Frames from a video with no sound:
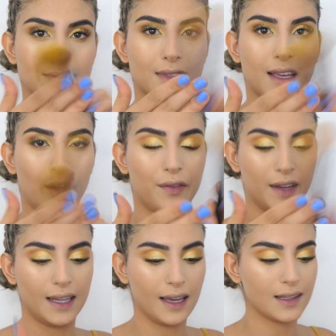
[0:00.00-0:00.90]
get off
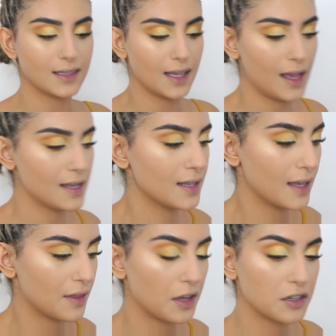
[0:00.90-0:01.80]
any excess,
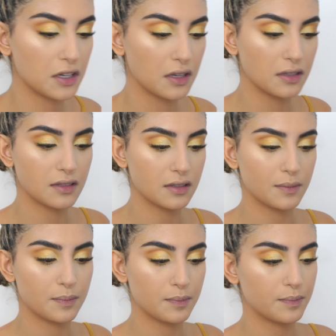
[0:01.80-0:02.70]
and then just
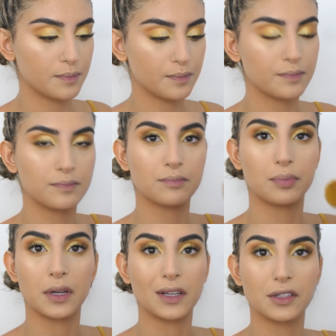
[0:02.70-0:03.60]

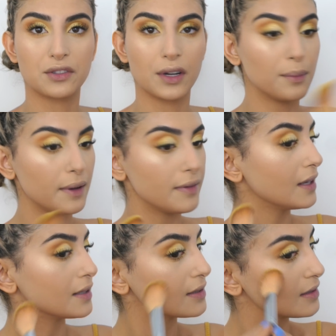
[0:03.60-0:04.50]
put it straight on my
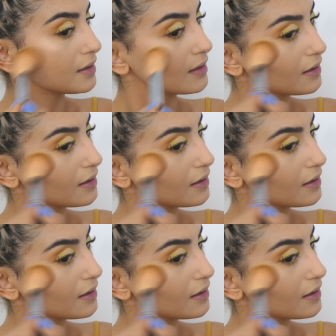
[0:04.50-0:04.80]
face.